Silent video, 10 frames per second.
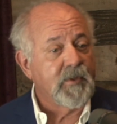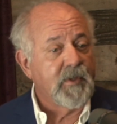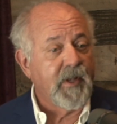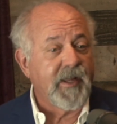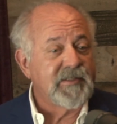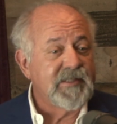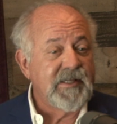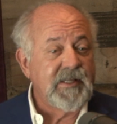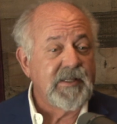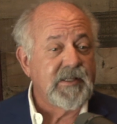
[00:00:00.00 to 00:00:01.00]

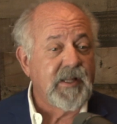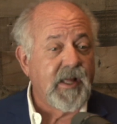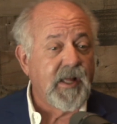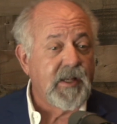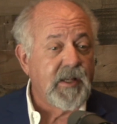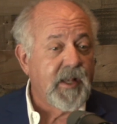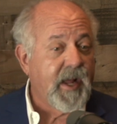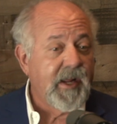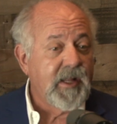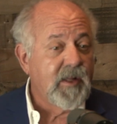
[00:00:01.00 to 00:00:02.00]

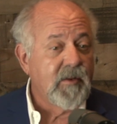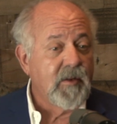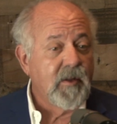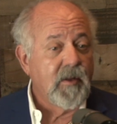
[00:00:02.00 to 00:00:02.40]
1990.